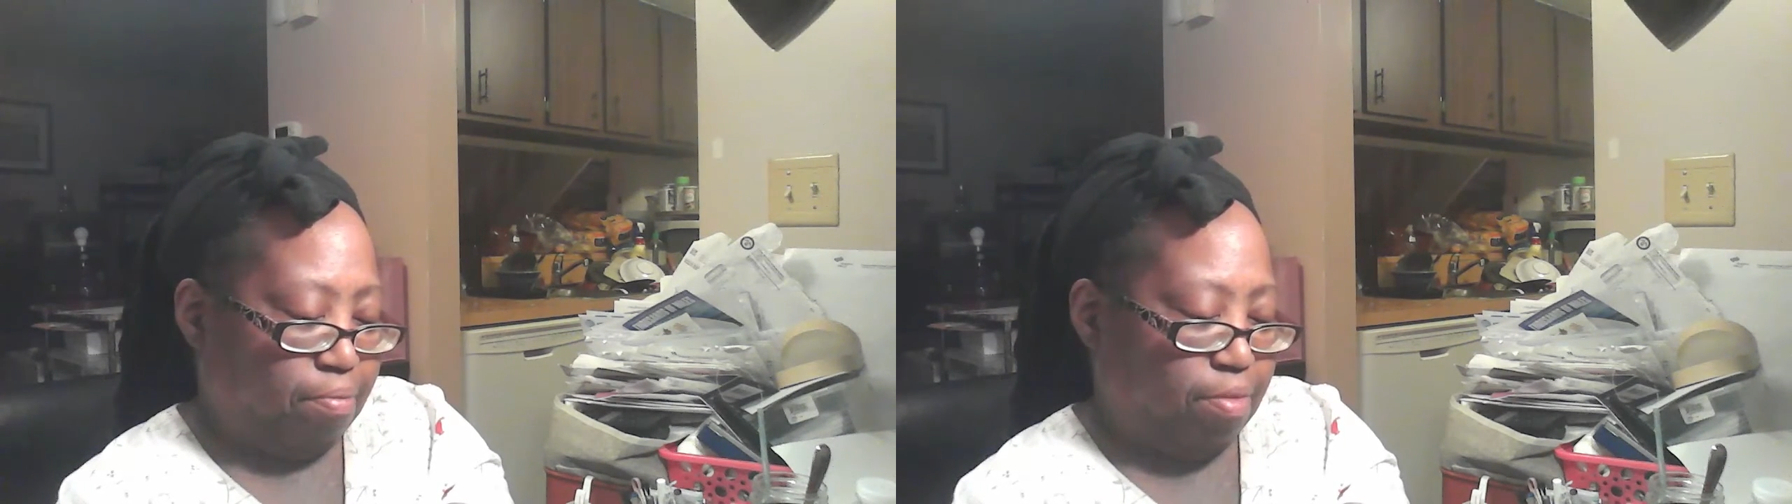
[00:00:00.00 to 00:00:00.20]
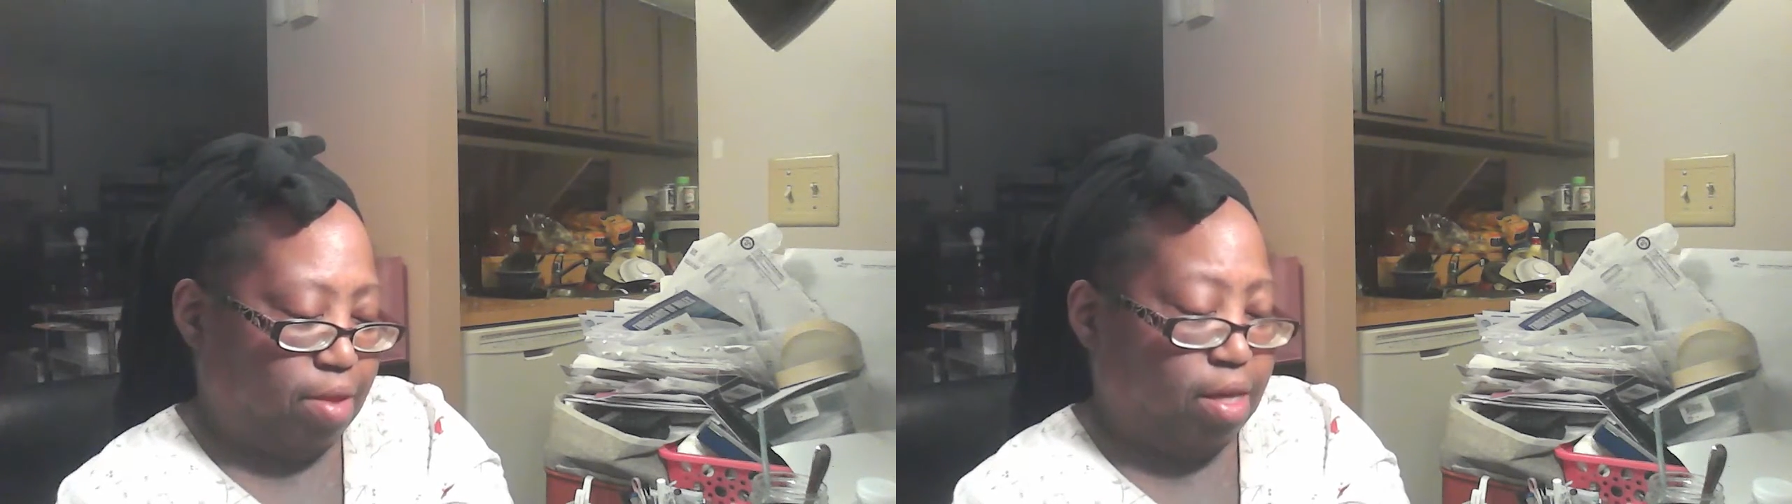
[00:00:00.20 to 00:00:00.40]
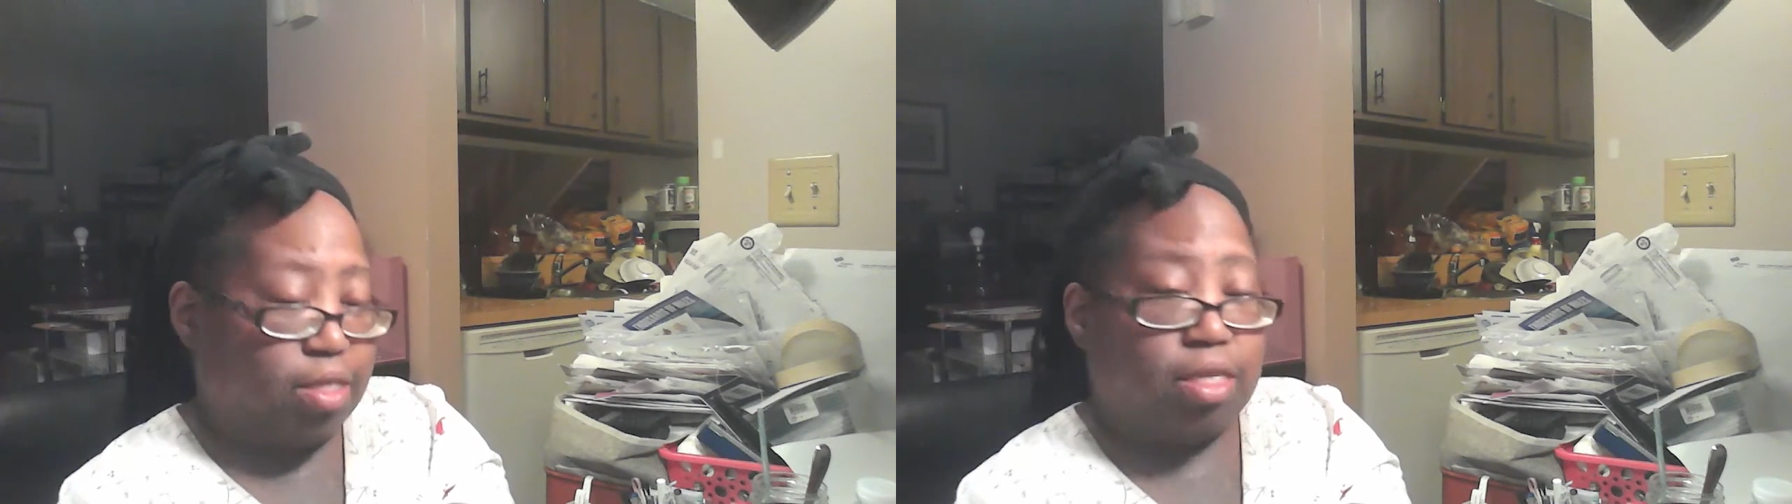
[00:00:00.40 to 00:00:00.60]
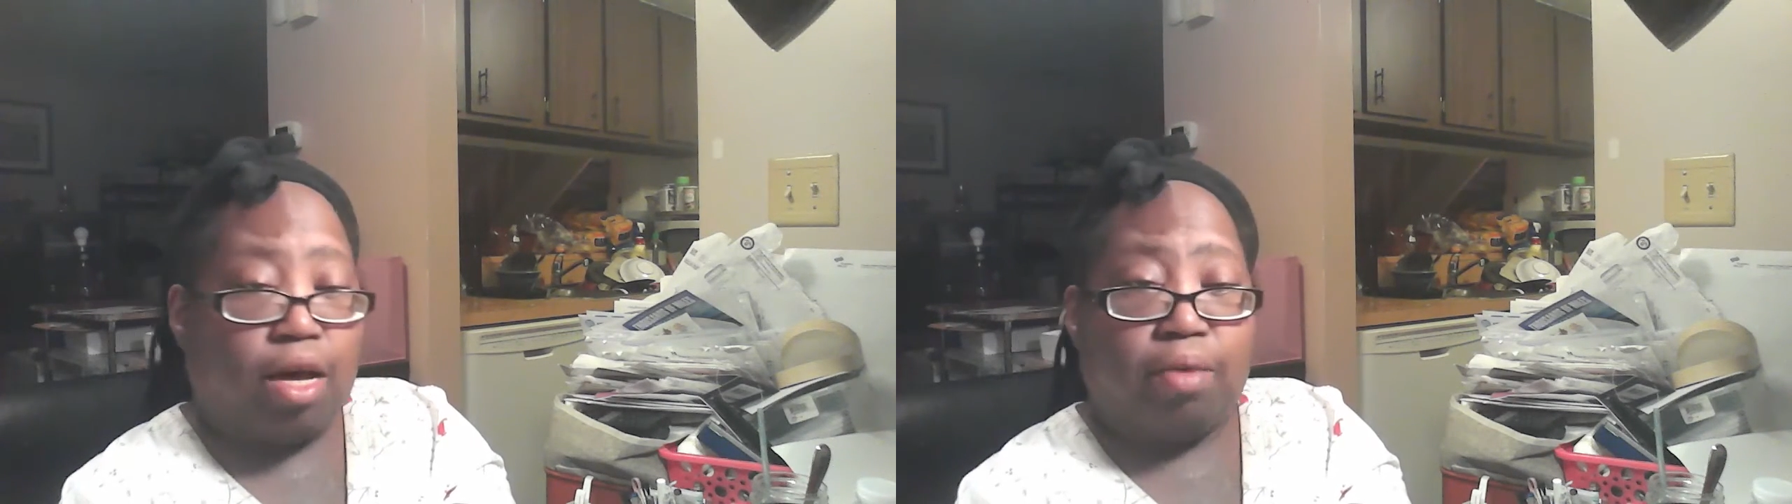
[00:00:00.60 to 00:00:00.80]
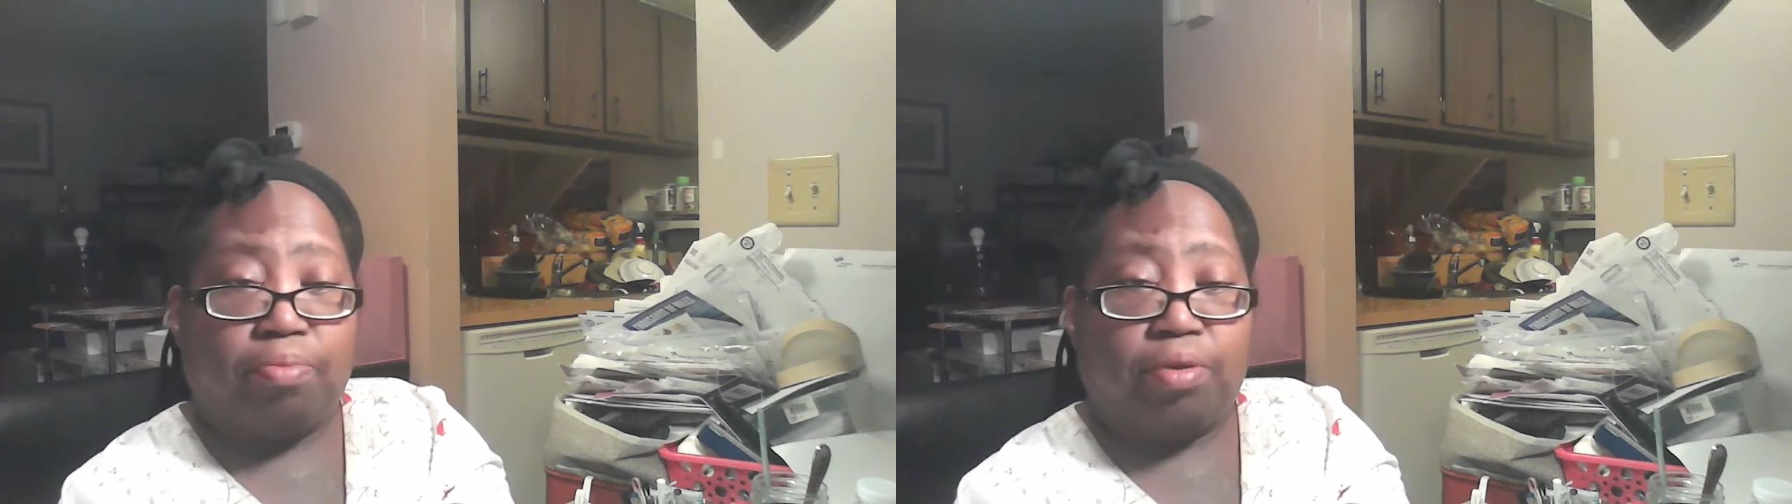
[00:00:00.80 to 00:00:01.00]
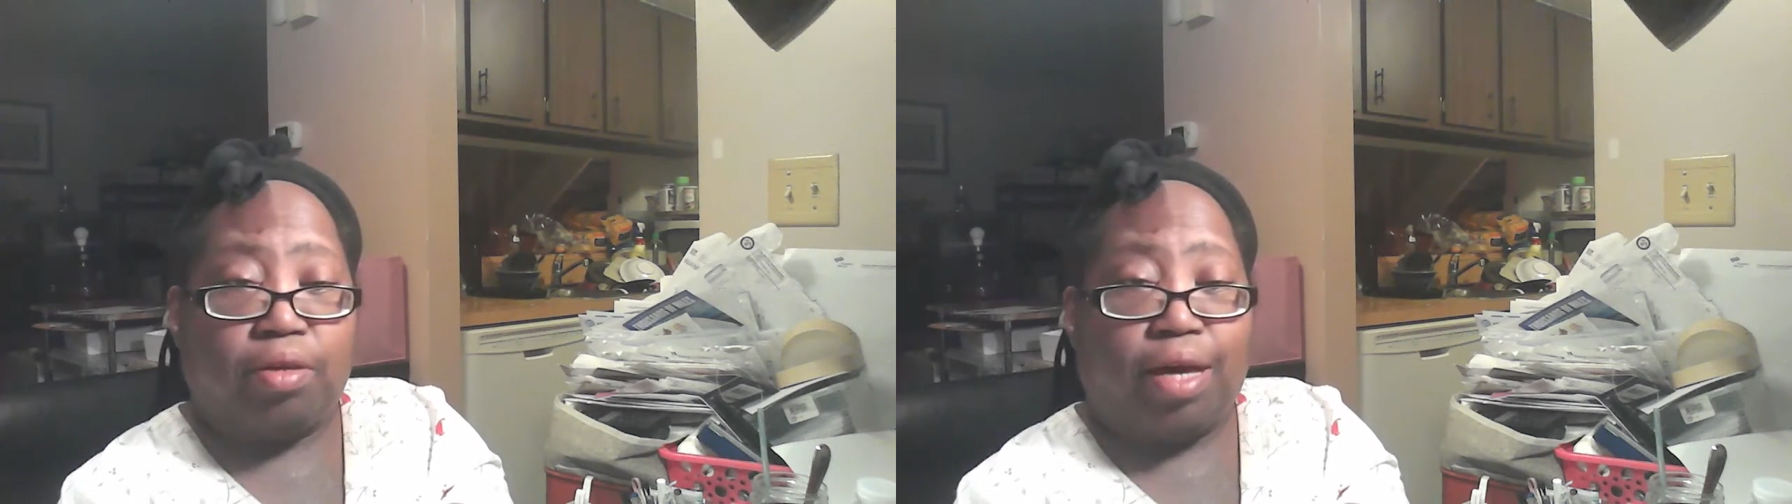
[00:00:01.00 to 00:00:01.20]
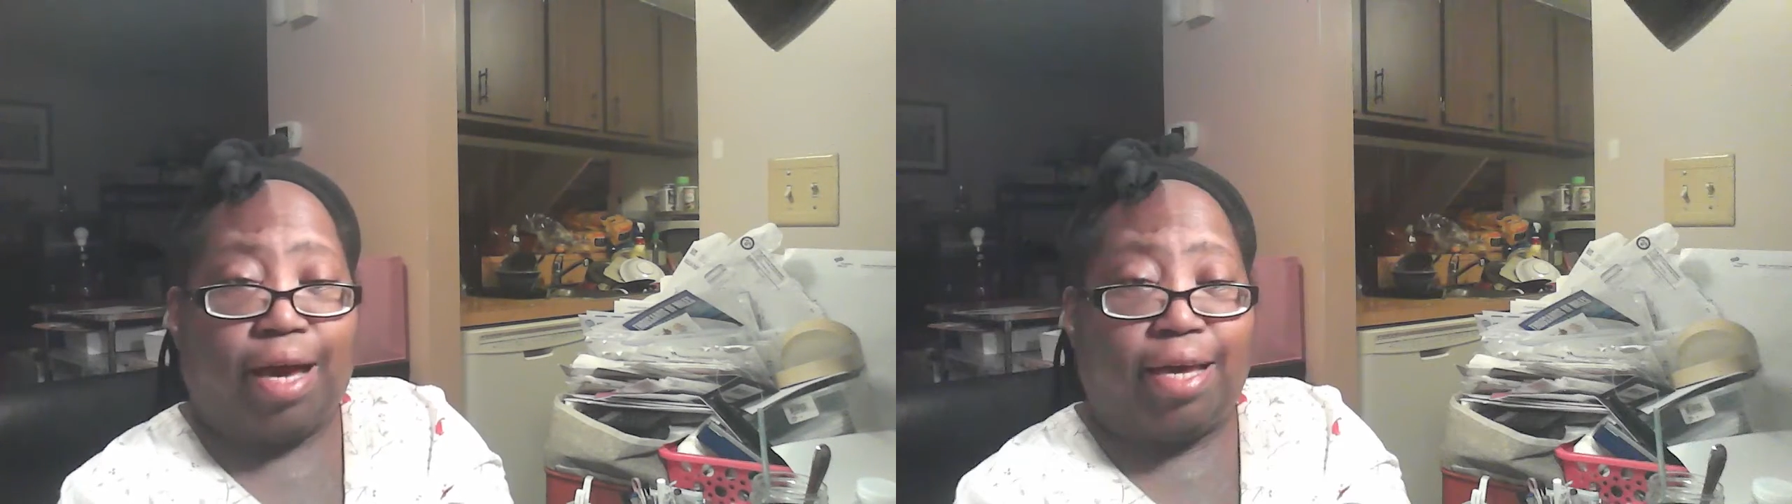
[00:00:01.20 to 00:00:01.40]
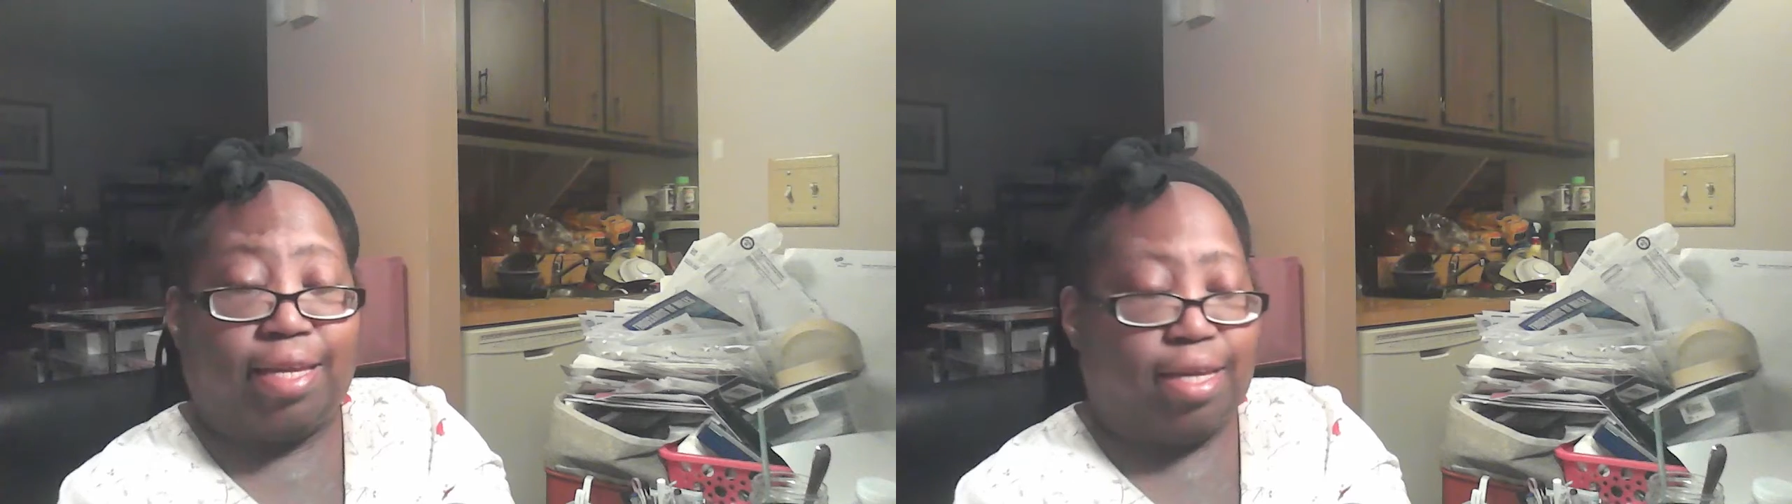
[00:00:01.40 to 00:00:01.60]
desktop
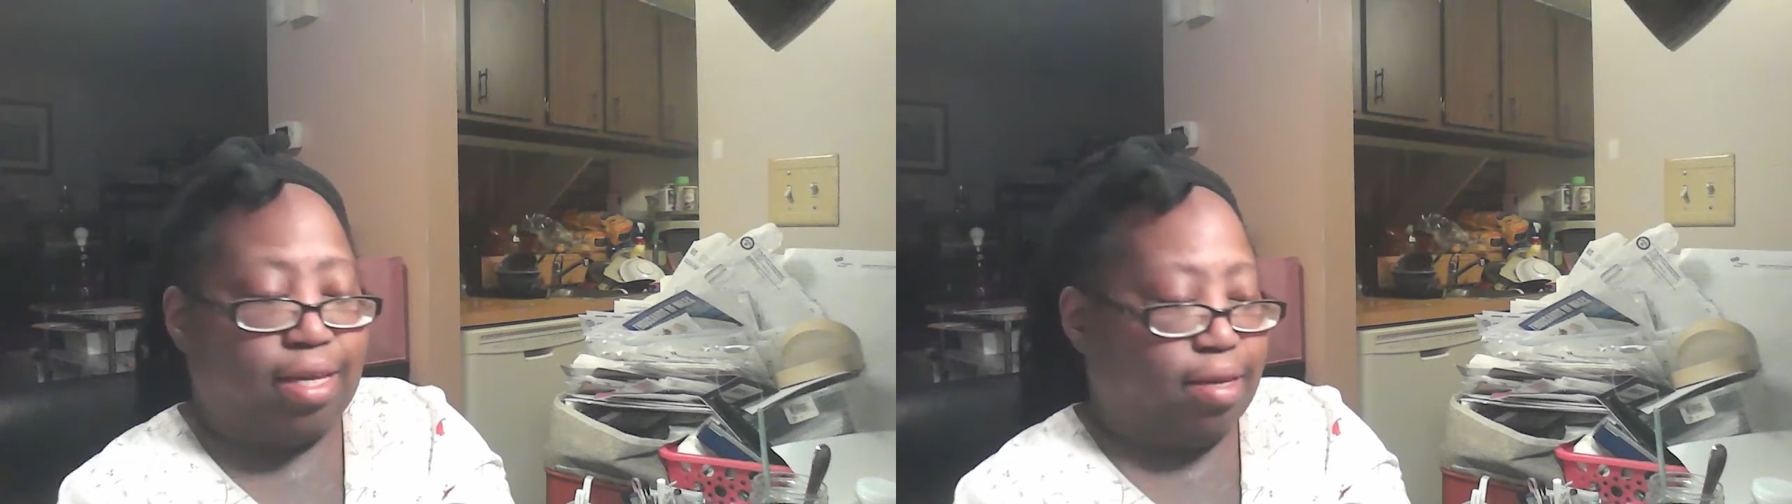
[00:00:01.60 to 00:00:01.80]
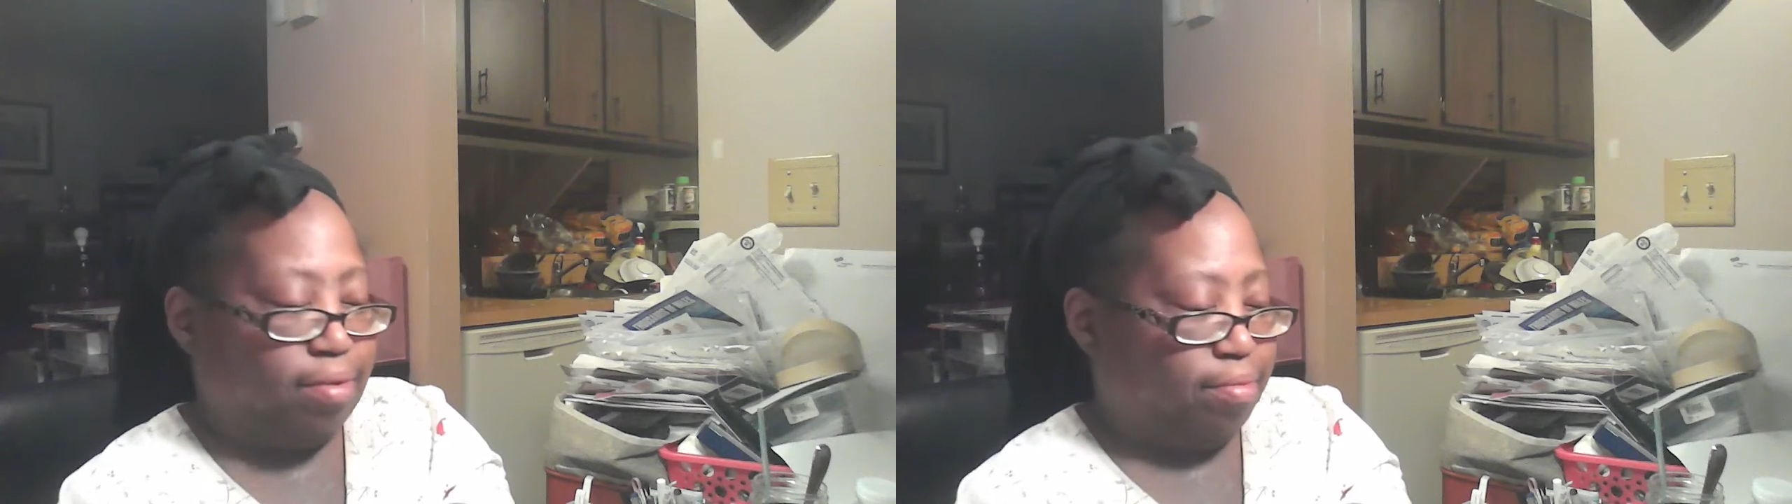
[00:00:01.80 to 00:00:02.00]
idea.